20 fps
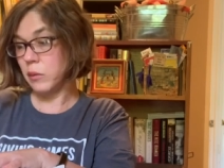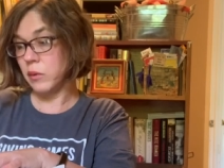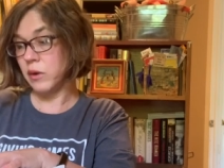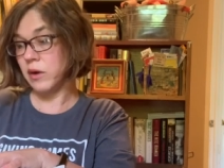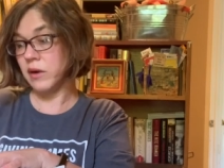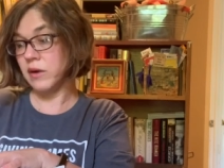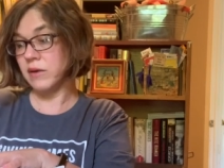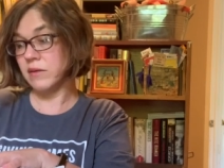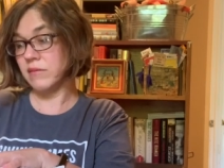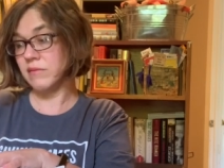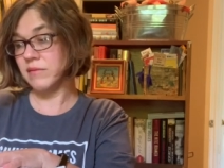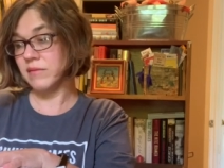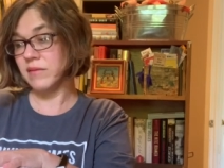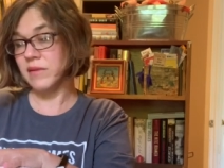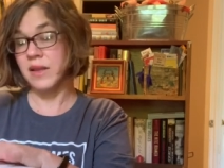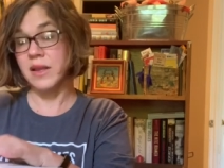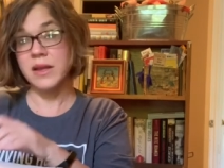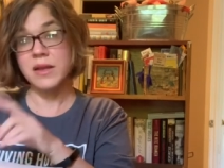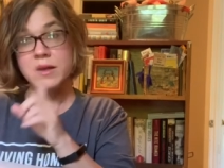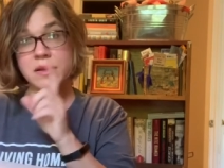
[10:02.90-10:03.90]
were
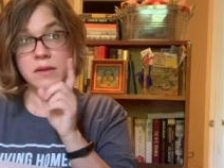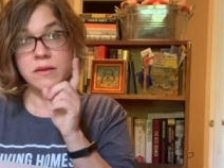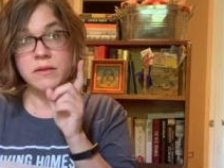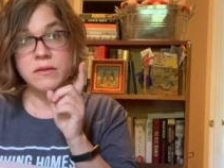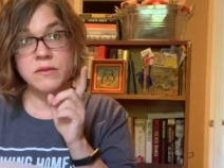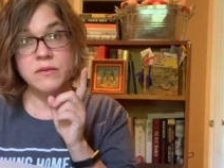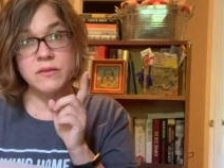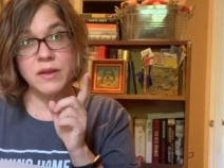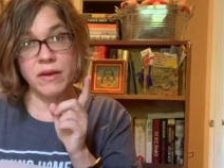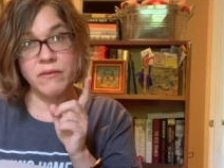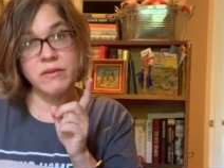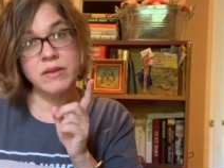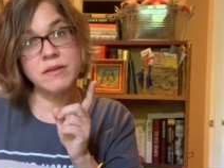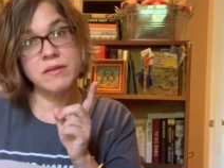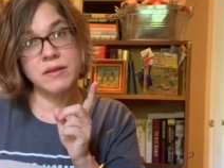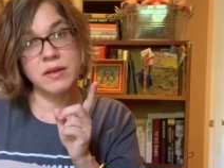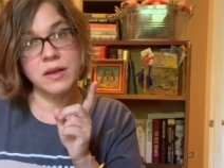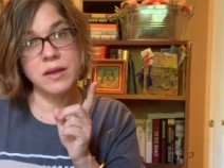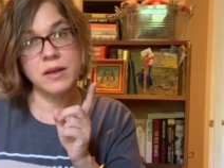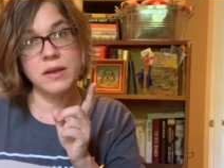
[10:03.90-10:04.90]

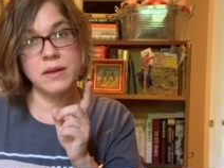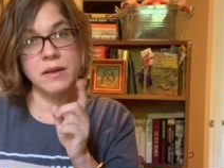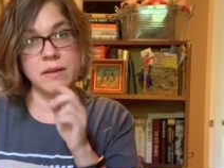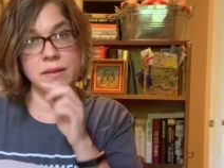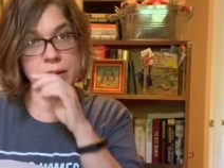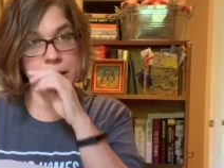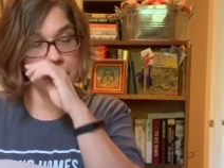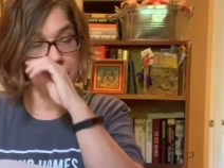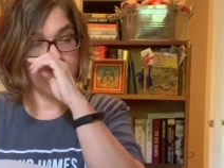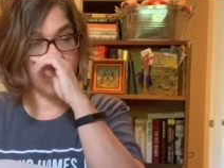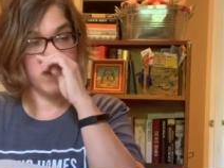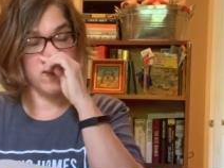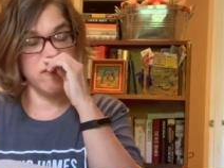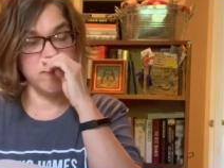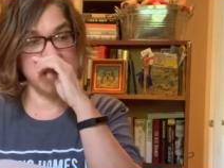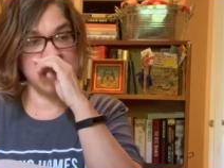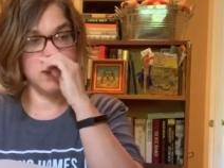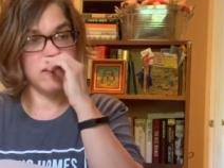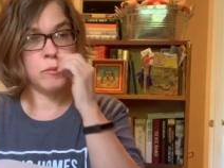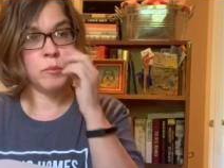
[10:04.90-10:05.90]
17 in the
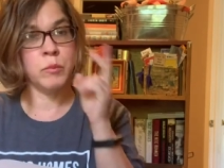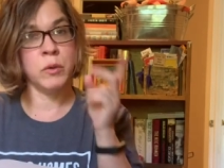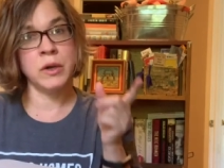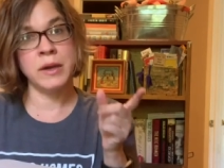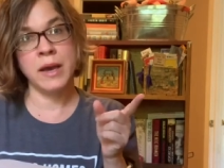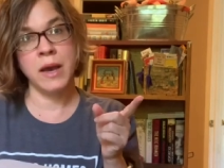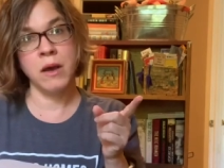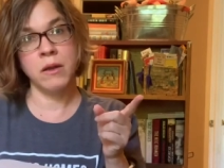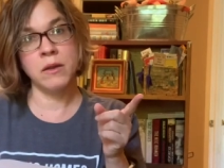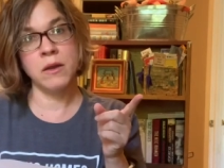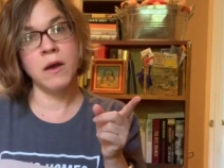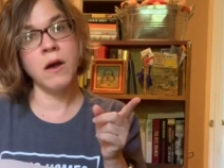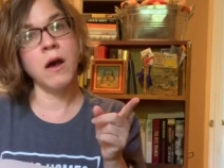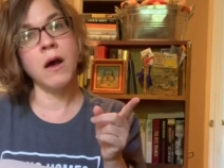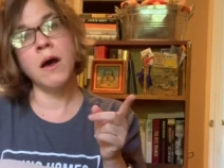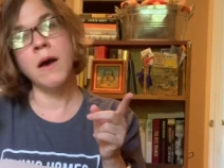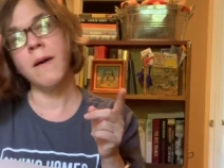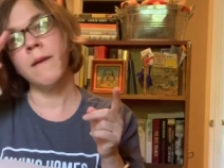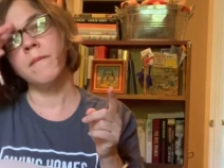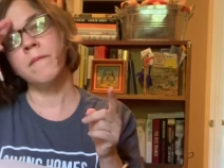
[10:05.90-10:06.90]
infamous book outlet
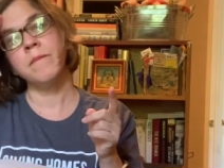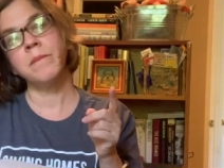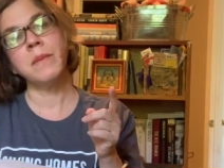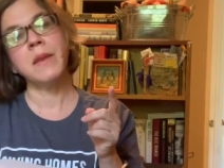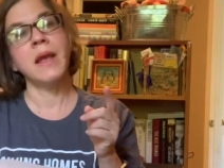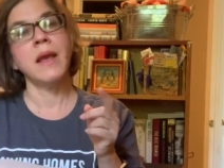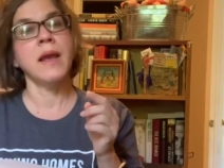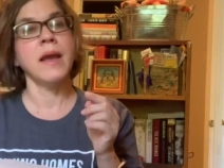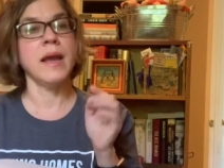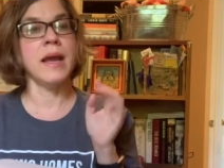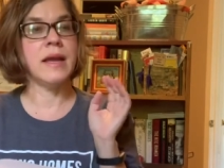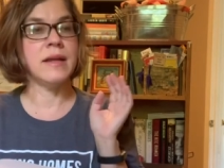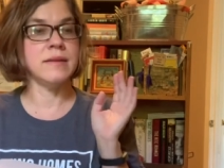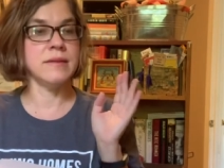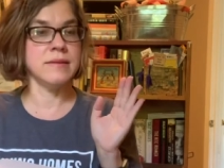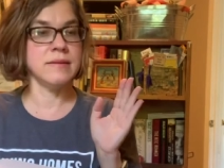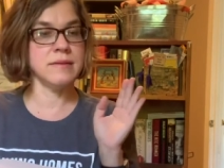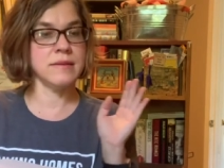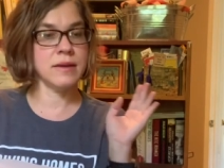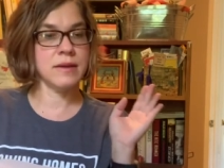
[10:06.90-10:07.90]
haul and
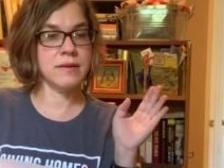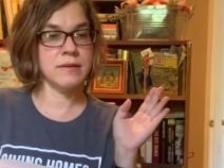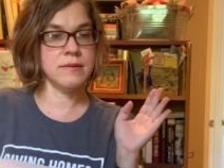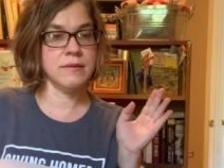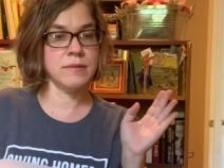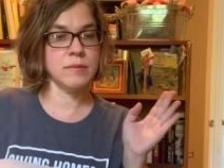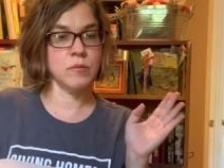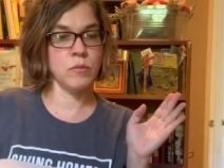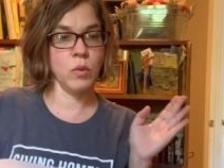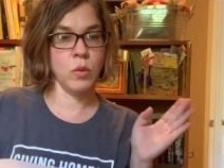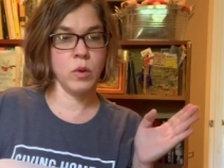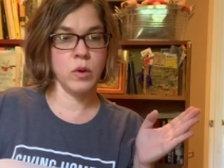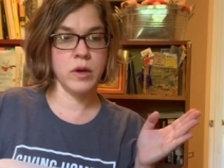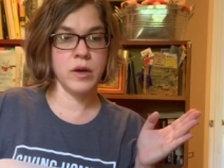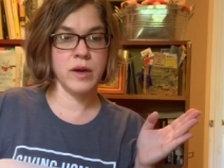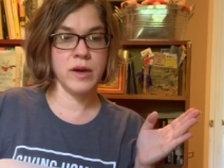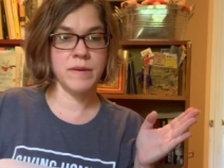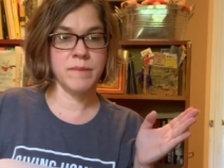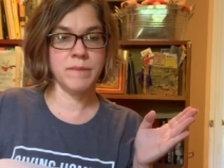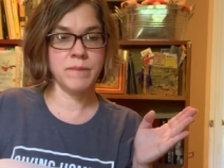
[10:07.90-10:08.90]
six
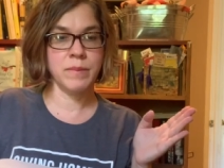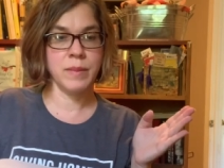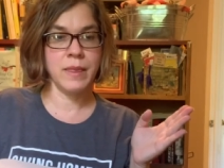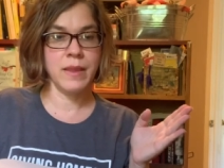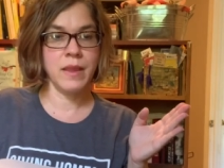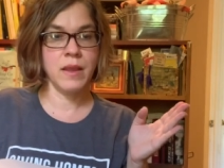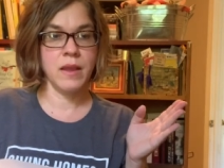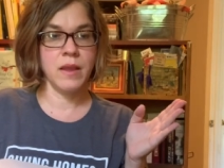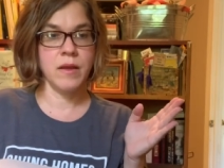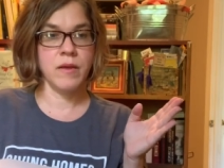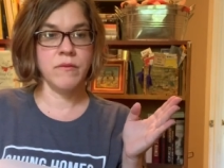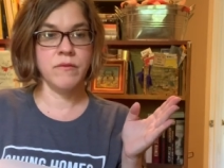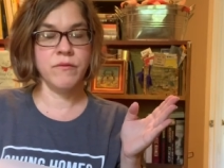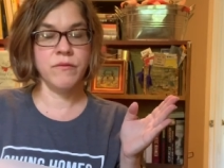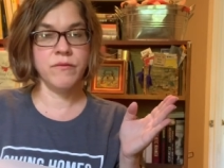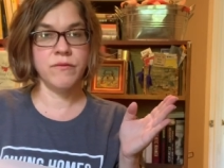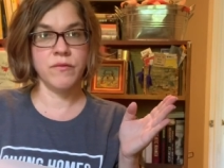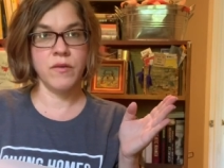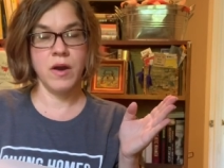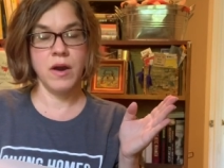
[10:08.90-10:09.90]
more
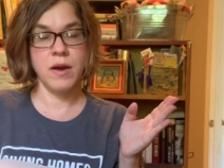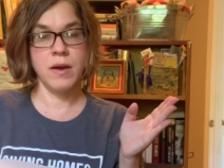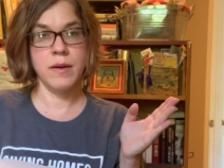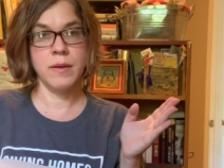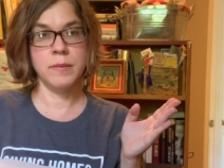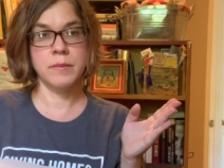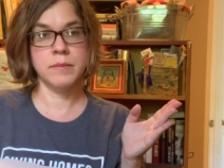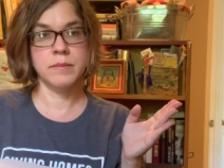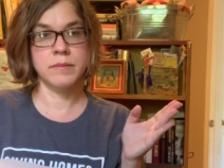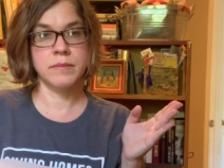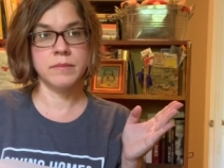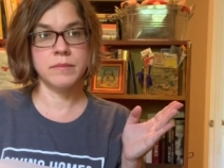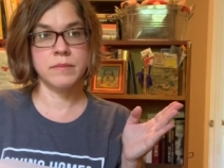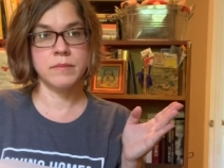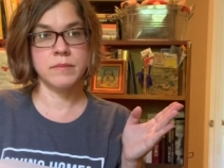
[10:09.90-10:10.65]
from